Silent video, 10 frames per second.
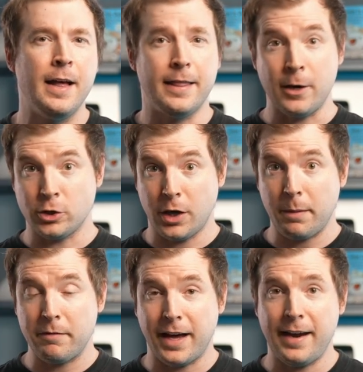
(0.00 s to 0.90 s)
Then on
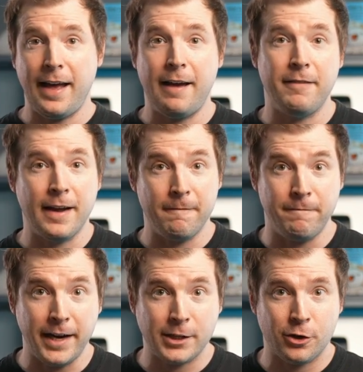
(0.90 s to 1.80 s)
top of that, having a
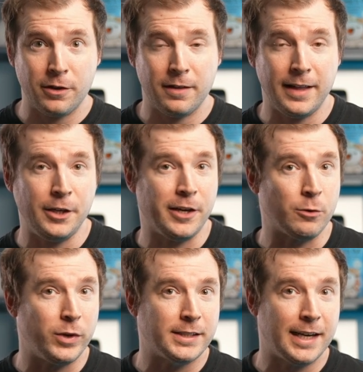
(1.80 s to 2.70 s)
vector that you
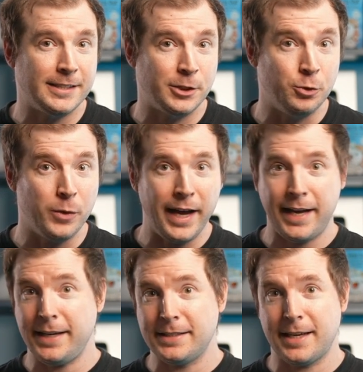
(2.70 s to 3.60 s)
can resize to
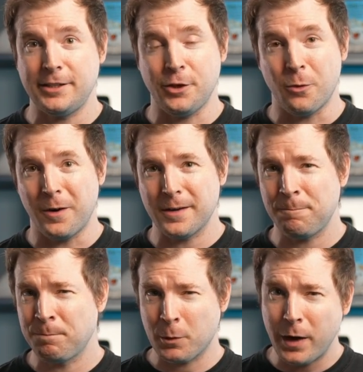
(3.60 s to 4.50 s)
any size you want,
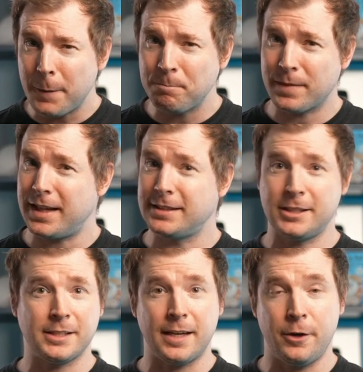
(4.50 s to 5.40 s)
well, that's
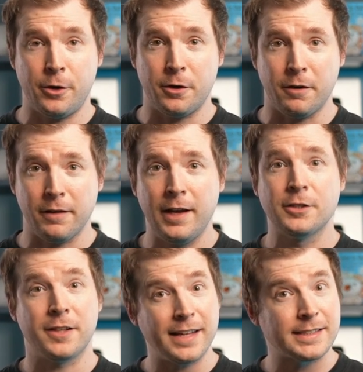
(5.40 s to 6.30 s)
just unheard of.
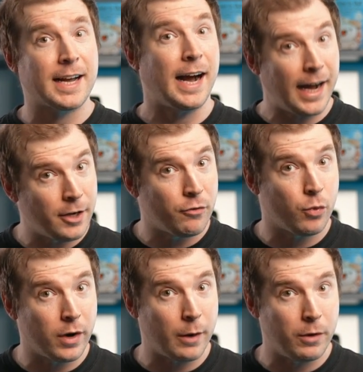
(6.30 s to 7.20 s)
So that's kind of
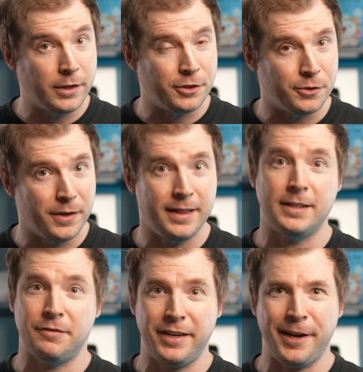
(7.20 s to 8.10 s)
what I want to do in
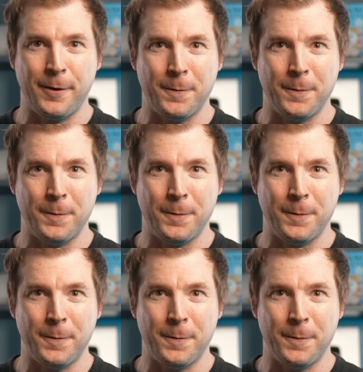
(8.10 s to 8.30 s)
this video.